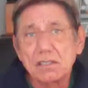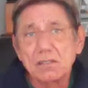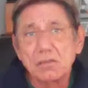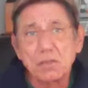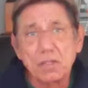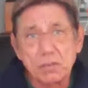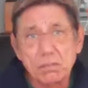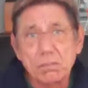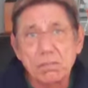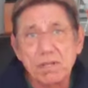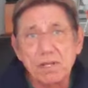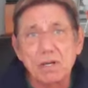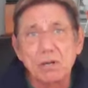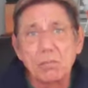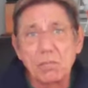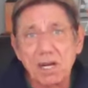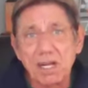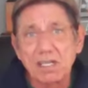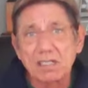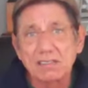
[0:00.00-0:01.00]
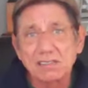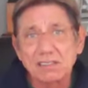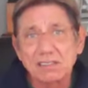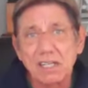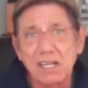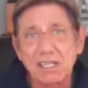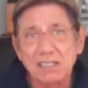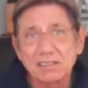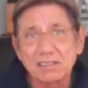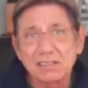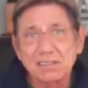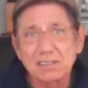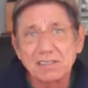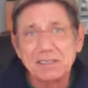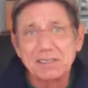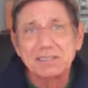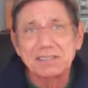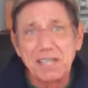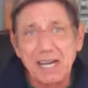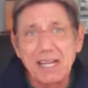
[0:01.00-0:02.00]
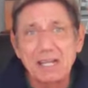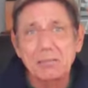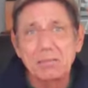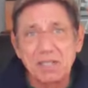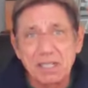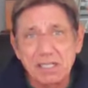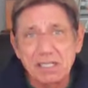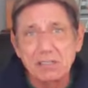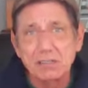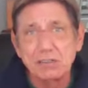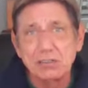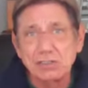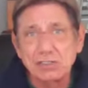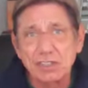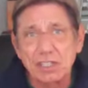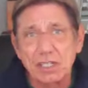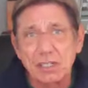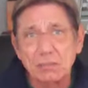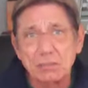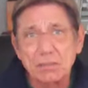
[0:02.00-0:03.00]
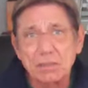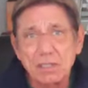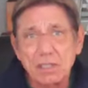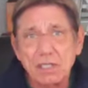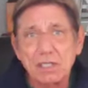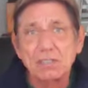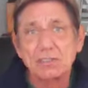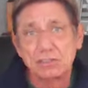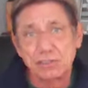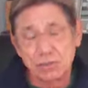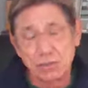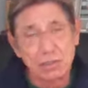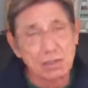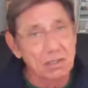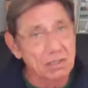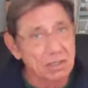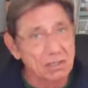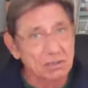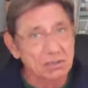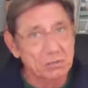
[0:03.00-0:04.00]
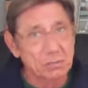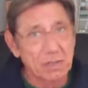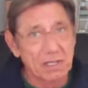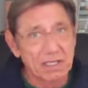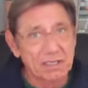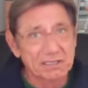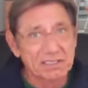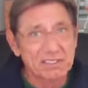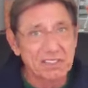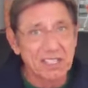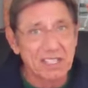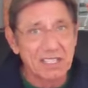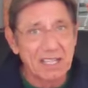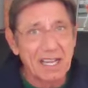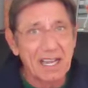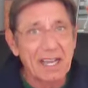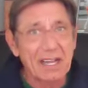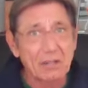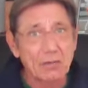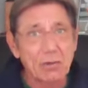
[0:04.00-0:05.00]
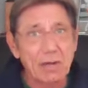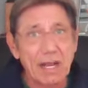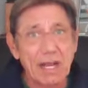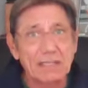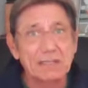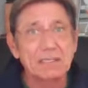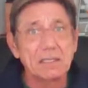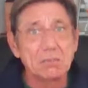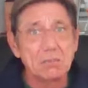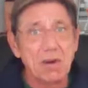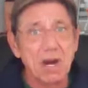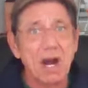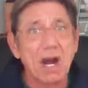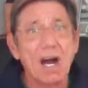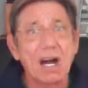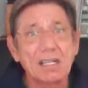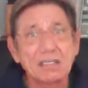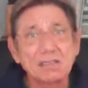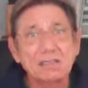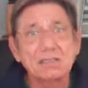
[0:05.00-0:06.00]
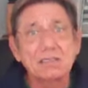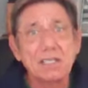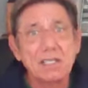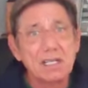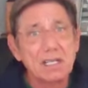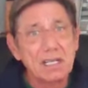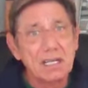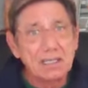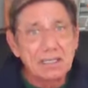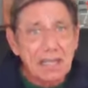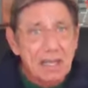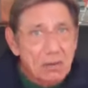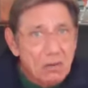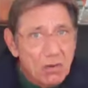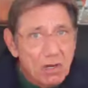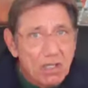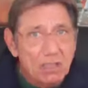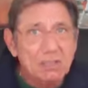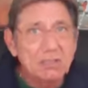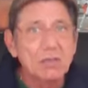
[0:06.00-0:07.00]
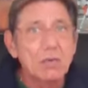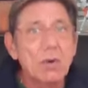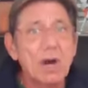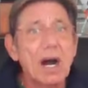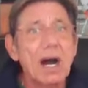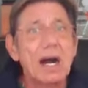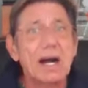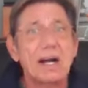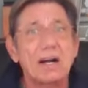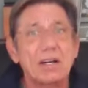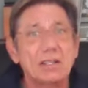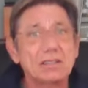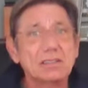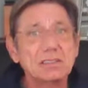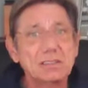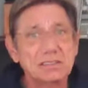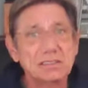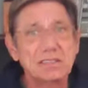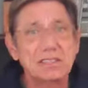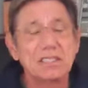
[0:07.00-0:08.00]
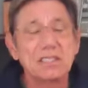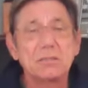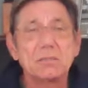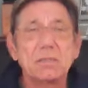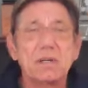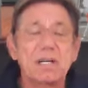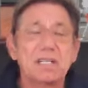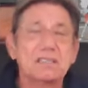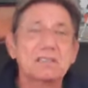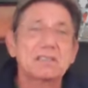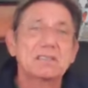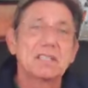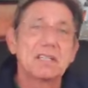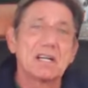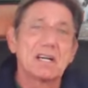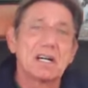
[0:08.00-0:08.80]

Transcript: with Bill Belichick's tight leadership. Sure, Coach Belichick had Randy Moss, and that worked a while, you see. But